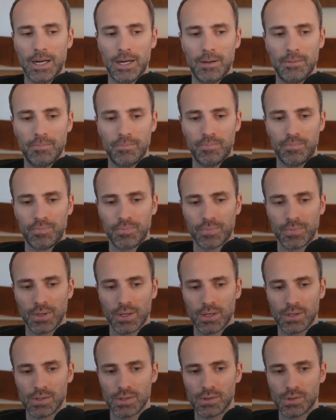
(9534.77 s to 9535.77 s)
um,
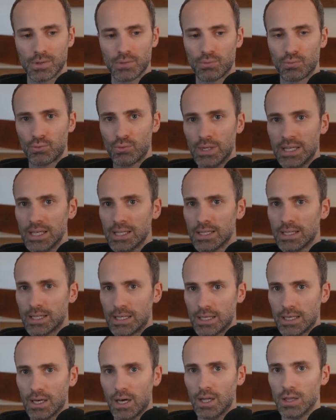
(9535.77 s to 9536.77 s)
so, so
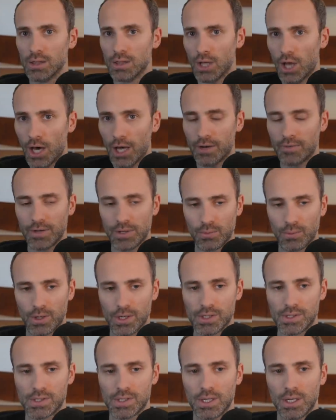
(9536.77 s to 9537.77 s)
really a lot of it
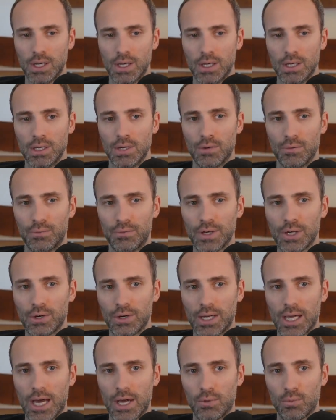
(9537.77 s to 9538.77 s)
was, you know,
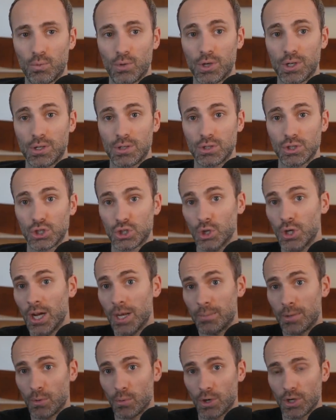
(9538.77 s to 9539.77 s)
figuring out what should
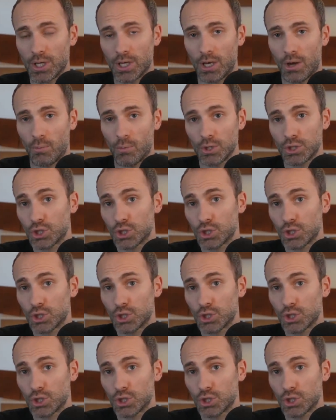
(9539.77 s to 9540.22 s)
I be working on?